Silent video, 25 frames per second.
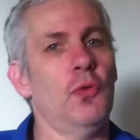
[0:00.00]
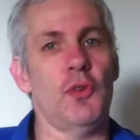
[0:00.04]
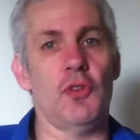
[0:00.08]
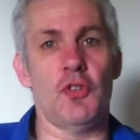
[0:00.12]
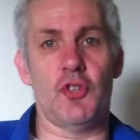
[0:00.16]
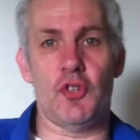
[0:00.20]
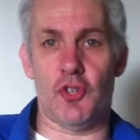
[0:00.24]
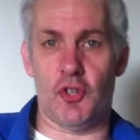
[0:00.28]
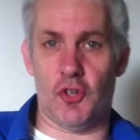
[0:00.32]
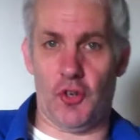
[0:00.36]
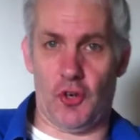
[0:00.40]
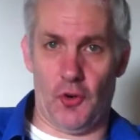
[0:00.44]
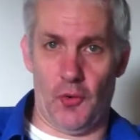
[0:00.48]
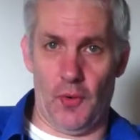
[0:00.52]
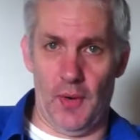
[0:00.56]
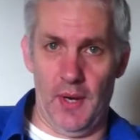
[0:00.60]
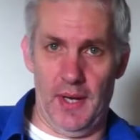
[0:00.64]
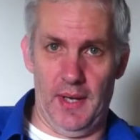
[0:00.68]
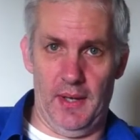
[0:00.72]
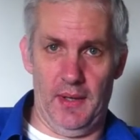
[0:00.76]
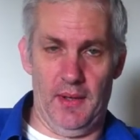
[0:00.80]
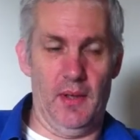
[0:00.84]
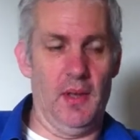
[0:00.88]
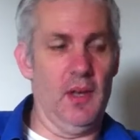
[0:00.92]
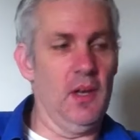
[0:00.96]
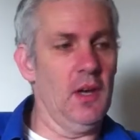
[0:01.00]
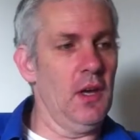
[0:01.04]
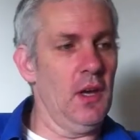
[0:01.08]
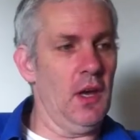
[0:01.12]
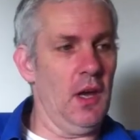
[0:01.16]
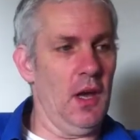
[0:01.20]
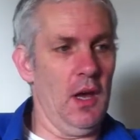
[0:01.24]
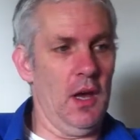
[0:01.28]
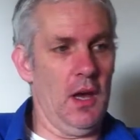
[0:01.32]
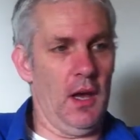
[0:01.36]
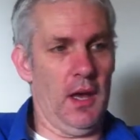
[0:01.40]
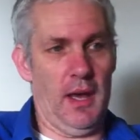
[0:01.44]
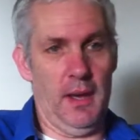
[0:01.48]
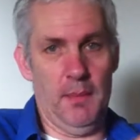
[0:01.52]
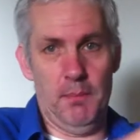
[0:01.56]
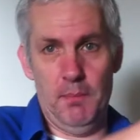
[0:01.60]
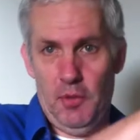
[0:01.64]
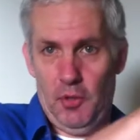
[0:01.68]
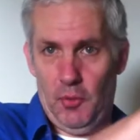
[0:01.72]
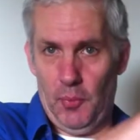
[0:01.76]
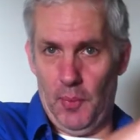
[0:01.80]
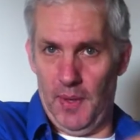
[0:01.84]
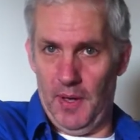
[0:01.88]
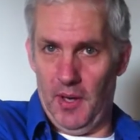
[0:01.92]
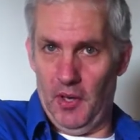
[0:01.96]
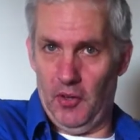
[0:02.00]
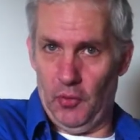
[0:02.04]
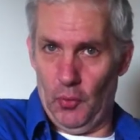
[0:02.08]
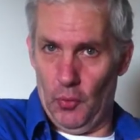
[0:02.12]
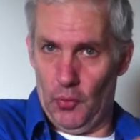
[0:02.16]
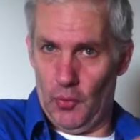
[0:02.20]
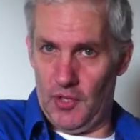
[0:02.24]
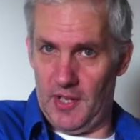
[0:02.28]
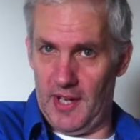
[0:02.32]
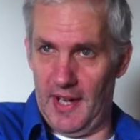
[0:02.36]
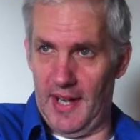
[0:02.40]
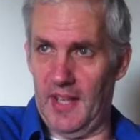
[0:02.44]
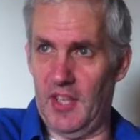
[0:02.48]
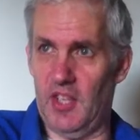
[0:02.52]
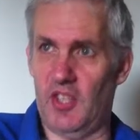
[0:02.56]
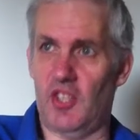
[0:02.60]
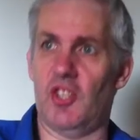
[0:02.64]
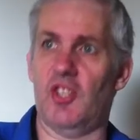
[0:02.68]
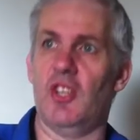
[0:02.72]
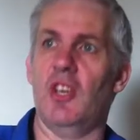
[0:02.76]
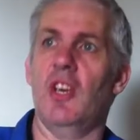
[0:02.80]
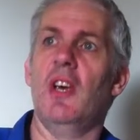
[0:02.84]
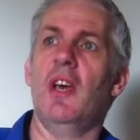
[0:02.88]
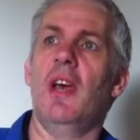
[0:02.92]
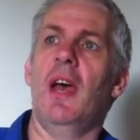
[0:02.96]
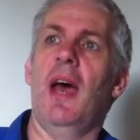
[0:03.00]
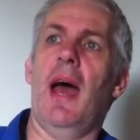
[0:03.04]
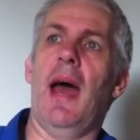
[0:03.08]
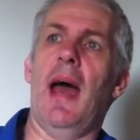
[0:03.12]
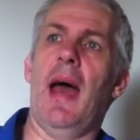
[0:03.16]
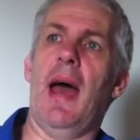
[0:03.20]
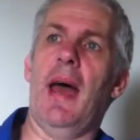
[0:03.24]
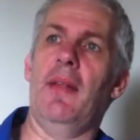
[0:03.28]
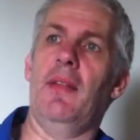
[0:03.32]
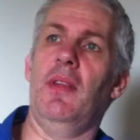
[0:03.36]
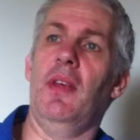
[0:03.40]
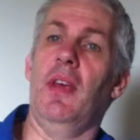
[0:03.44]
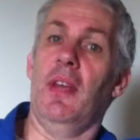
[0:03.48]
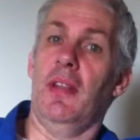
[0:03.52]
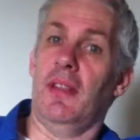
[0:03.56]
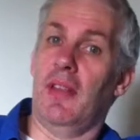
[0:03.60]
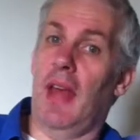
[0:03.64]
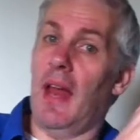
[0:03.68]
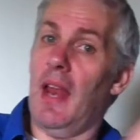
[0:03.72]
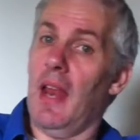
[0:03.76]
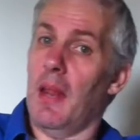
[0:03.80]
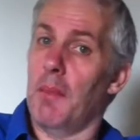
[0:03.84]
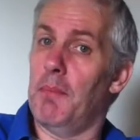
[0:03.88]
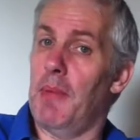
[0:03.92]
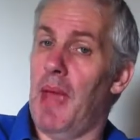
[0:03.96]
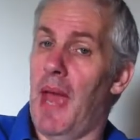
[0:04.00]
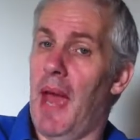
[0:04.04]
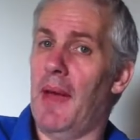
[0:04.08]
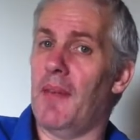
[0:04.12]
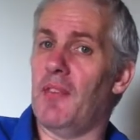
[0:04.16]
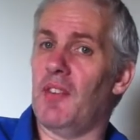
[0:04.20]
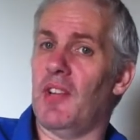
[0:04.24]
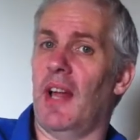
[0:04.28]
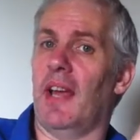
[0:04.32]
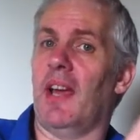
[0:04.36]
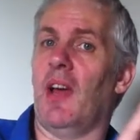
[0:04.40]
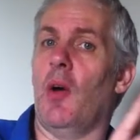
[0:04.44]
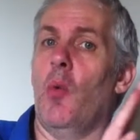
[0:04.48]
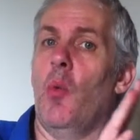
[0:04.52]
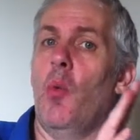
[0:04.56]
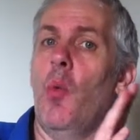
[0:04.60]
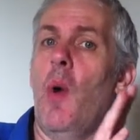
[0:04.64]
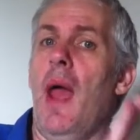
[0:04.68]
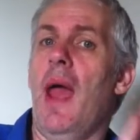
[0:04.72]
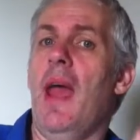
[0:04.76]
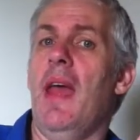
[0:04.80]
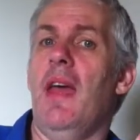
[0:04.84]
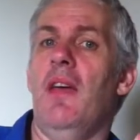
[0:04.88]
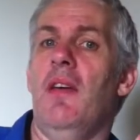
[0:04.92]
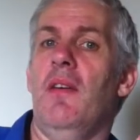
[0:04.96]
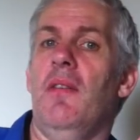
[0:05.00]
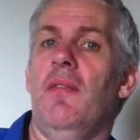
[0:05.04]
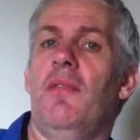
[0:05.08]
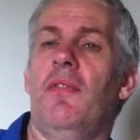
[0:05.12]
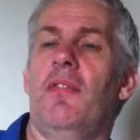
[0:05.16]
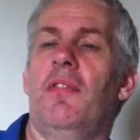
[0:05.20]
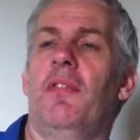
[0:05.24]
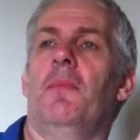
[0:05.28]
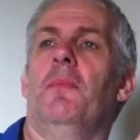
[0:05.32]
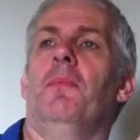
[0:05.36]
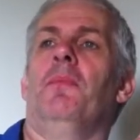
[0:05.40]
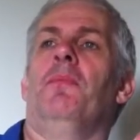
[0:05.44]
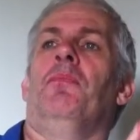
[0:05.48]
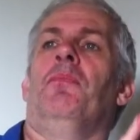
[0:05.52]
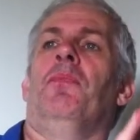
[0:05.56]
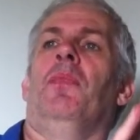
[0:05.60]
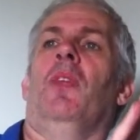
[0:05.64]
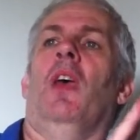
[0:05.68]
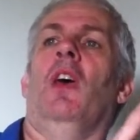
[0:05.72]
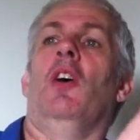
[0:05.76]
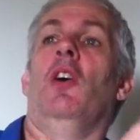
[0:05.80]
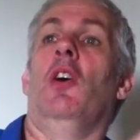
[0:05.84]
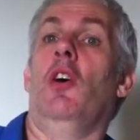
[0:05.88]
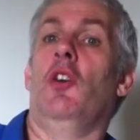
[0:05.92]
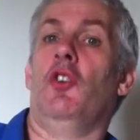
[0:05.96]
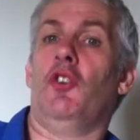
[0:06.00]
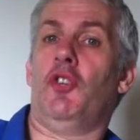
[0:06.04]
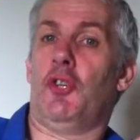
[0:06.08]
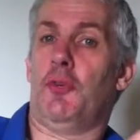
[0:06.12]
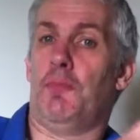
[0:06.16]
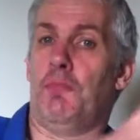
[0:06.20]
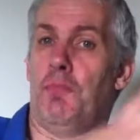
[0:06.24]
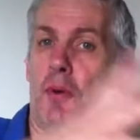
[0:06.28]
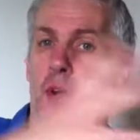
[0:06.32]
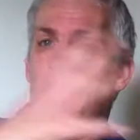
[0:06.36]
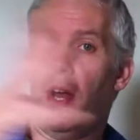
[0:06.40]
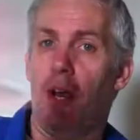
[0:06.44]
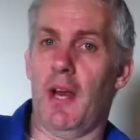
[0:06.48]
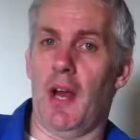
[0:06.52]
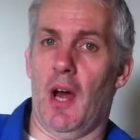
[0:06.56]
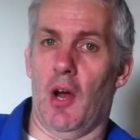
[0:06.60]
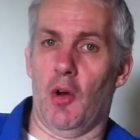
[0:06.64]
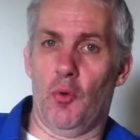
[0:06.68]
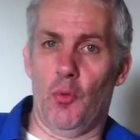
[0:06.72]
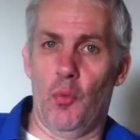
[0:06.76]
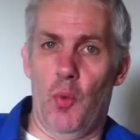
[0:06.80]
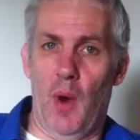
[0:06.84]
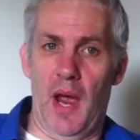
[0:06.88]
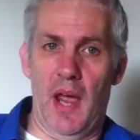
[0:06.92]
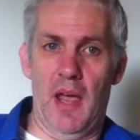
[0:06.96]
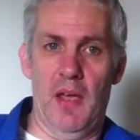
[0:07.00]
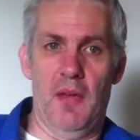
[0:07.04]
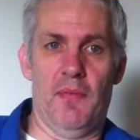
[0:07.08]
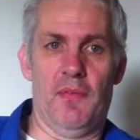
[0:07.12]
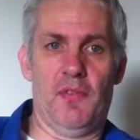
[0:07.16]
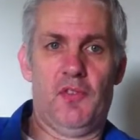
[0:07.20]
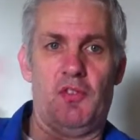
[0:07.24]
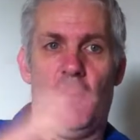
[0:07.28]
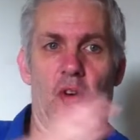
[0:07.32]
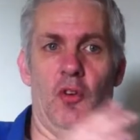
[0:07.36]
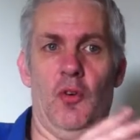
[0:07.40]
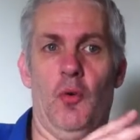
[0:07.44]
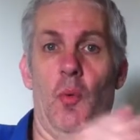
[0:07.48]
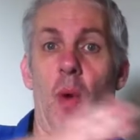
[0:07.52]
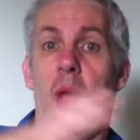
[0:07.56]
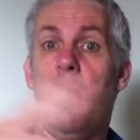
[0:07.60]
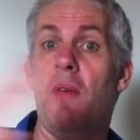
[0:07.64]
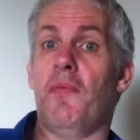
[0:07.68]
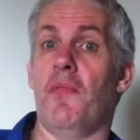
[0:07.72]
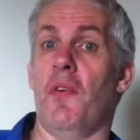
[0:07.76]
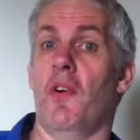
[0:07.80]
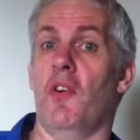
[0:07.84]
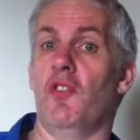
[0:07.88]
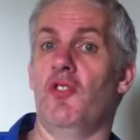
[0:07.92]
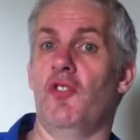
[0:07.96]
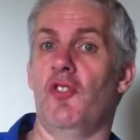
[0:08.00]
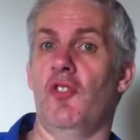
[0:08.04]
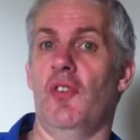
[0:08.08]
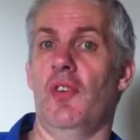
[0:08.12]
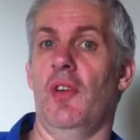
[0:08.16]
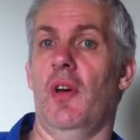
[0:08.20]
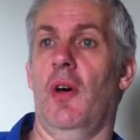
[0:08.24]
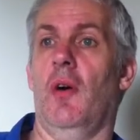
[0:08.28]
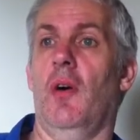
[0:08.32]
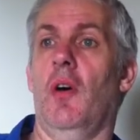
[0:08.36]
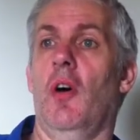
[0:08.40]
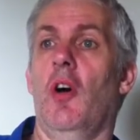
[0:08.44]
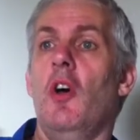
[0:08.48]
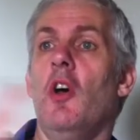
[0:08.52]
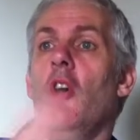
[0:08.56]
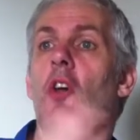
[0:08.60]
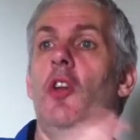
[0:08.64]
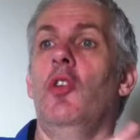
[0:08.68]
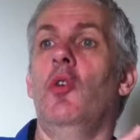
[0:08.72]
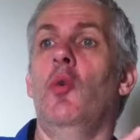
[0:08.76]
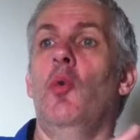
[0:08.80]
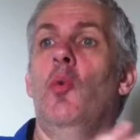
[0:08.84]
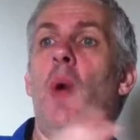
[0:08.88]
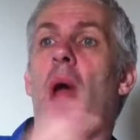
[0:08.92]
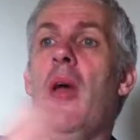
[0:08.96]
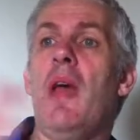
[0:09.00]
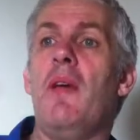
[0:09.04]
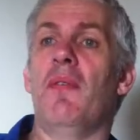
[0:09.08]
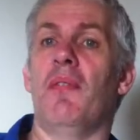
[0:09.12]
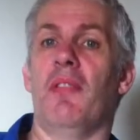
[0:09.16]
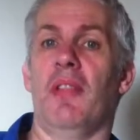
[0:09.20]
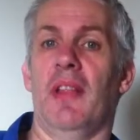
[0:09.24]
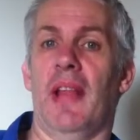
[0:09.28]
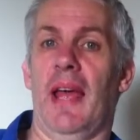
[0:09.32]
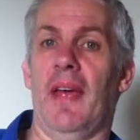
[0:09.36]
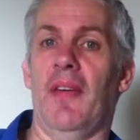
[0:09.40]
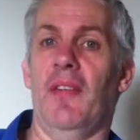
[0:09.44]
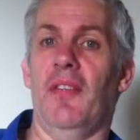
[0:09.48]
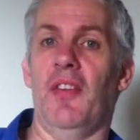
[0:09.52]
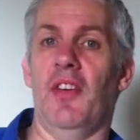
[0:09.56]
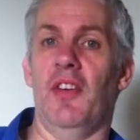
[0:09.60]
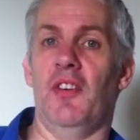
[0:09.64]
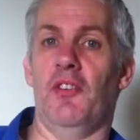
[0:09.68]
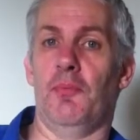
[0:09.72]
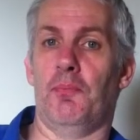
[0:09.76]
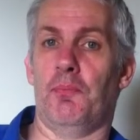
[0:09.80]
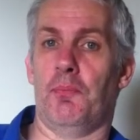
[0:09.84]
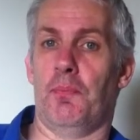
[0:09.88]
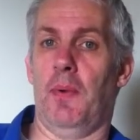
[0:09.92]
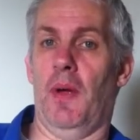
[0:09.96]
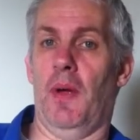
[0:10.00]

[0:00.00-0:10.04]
to the screen in between the two slits, and then it behaves like a wave, a spread out wave. So the wave function, the wavelength is